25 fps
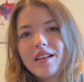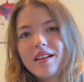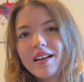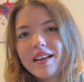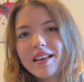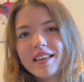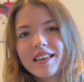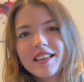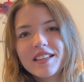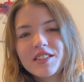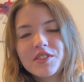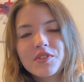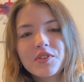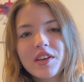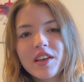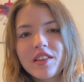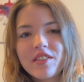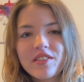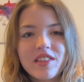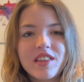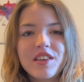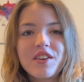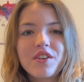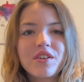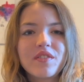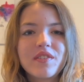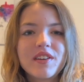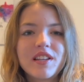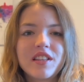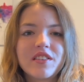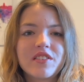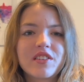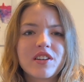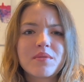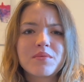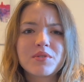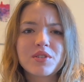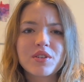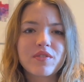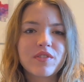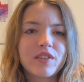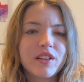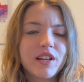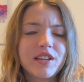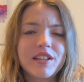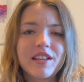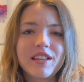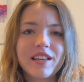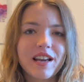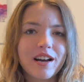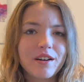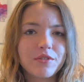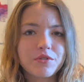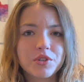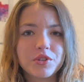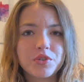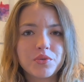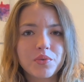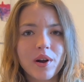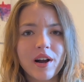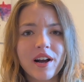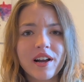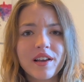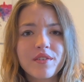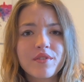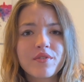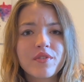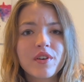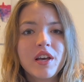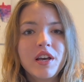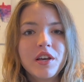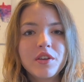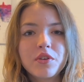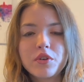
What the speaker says: I guess you can think of it in terms of learning how to drive.